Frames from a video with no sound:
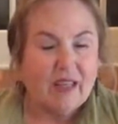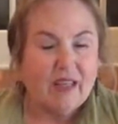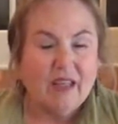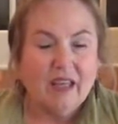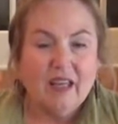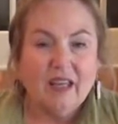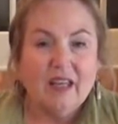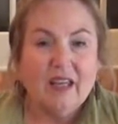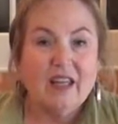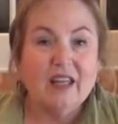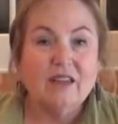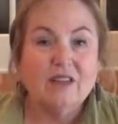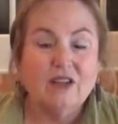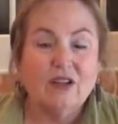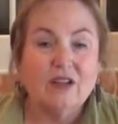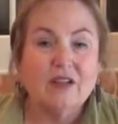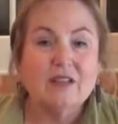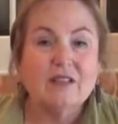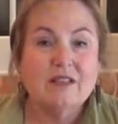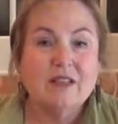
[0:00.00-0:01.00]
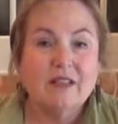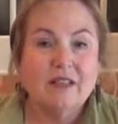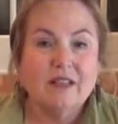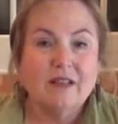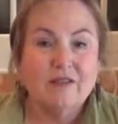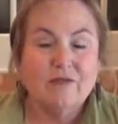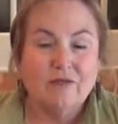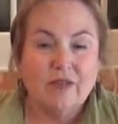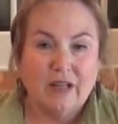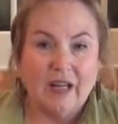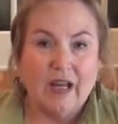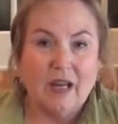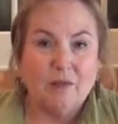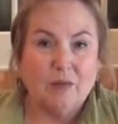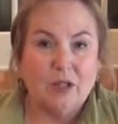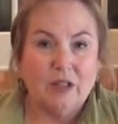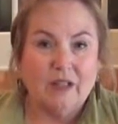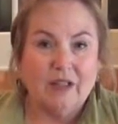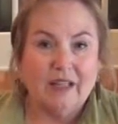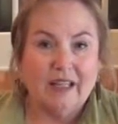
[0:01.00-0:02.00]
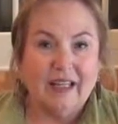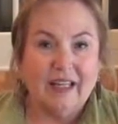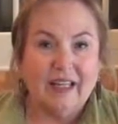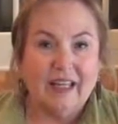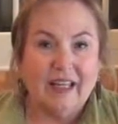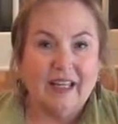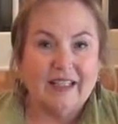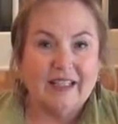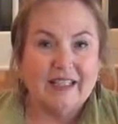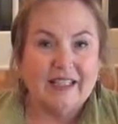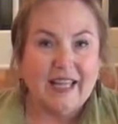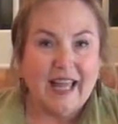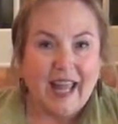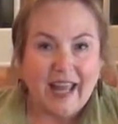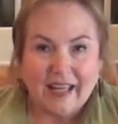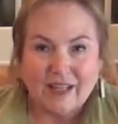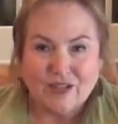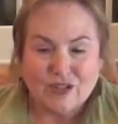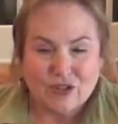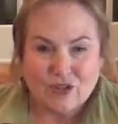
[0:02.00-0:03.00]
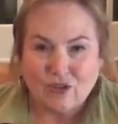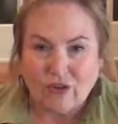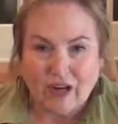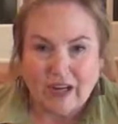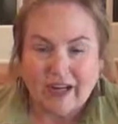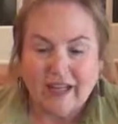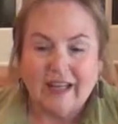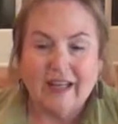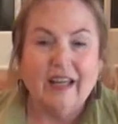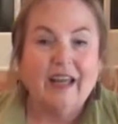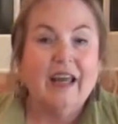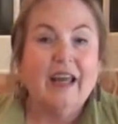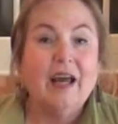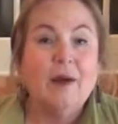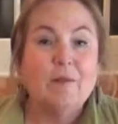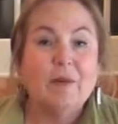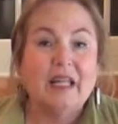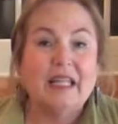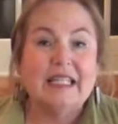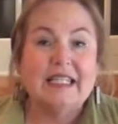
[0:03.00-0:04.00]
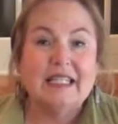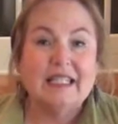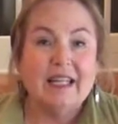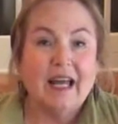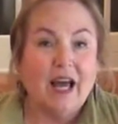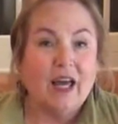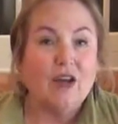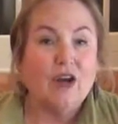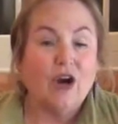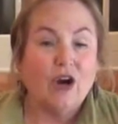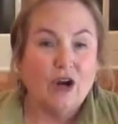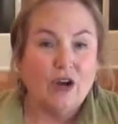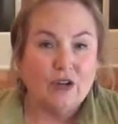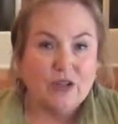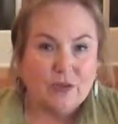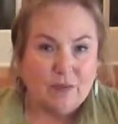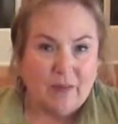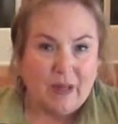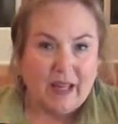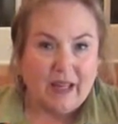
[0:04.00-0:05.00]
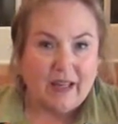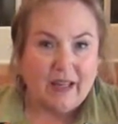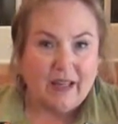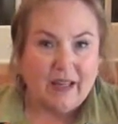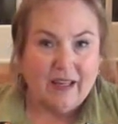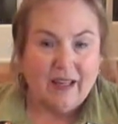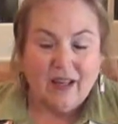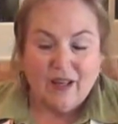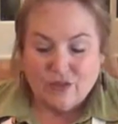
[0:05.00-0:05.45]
It looks phenomenal. It tastes great, but it's not hard to make.